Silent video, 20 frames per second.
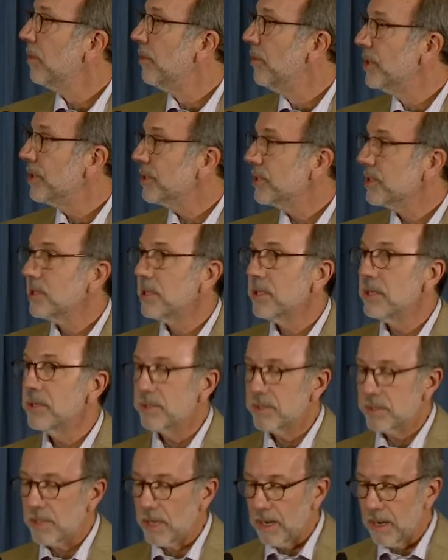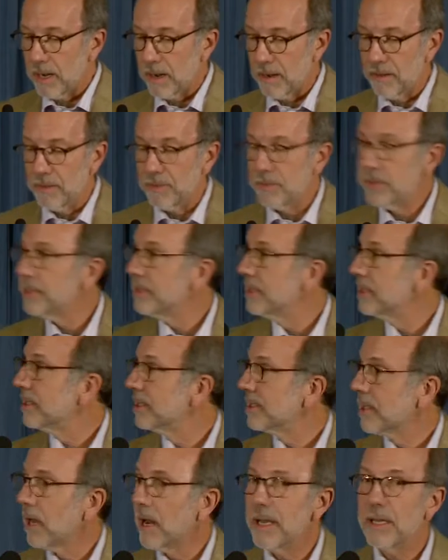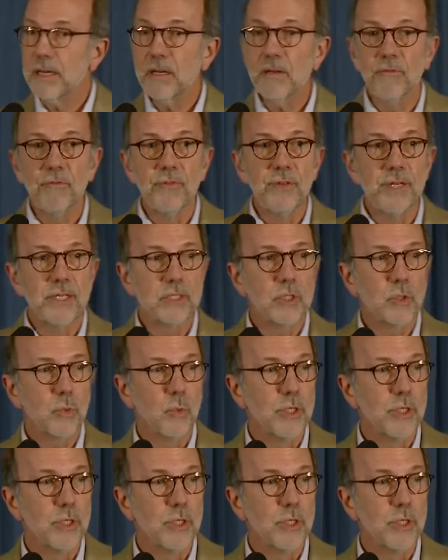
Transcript: This is the design of this,